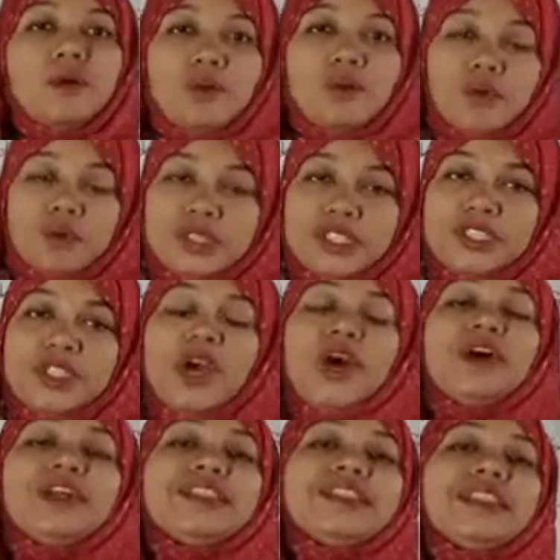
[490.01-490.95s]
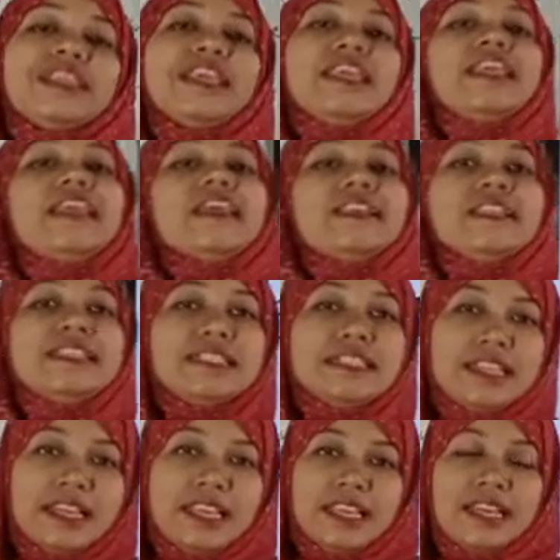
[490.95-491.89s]
We saw the
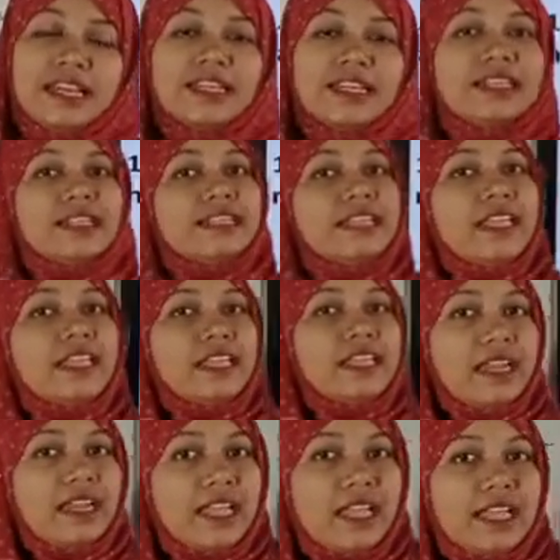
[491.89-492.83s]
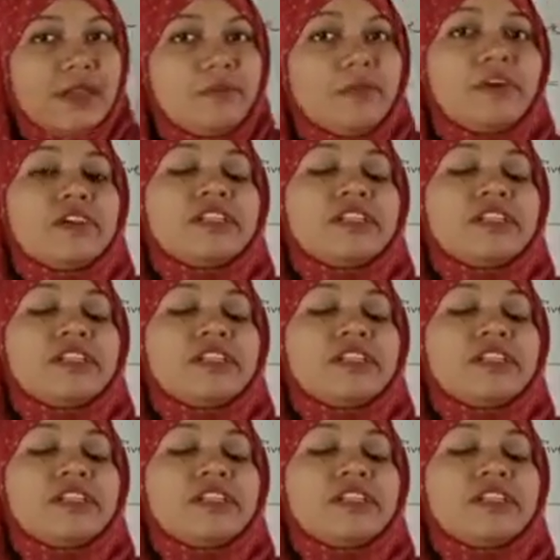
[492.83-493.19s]
hare take a nap or